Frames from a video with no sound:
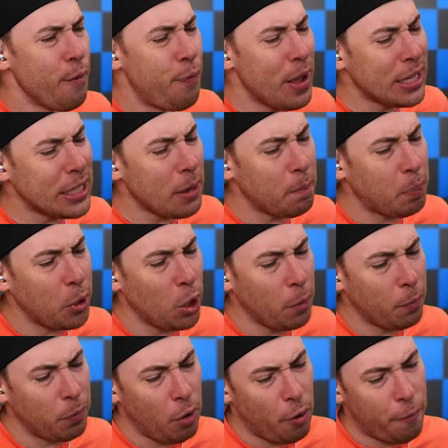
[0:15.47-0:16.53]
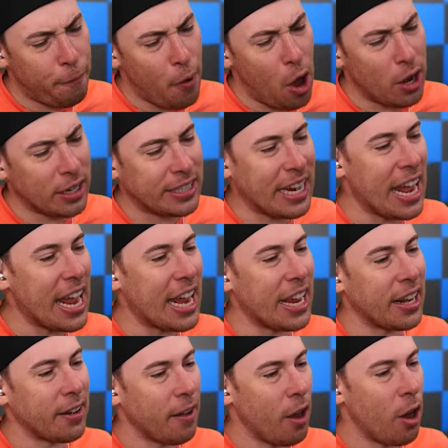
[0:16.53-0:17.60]
Visit beautiful
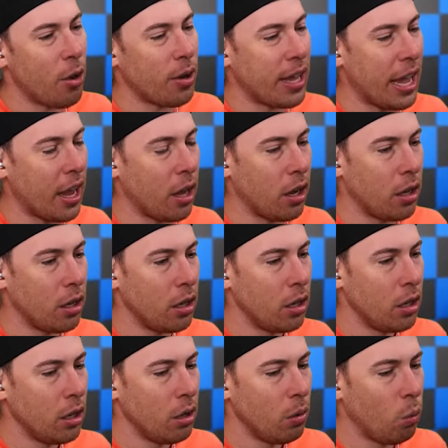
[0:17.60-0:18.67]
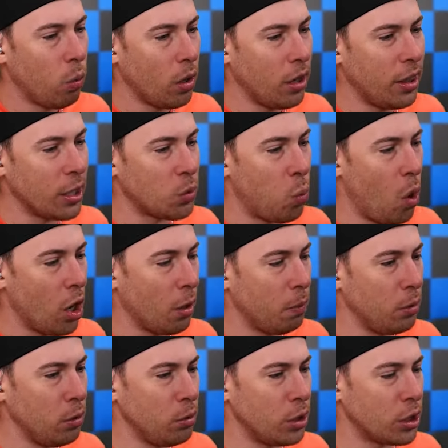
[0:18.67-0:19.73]
Fontaine. Okay. Where did this water balloon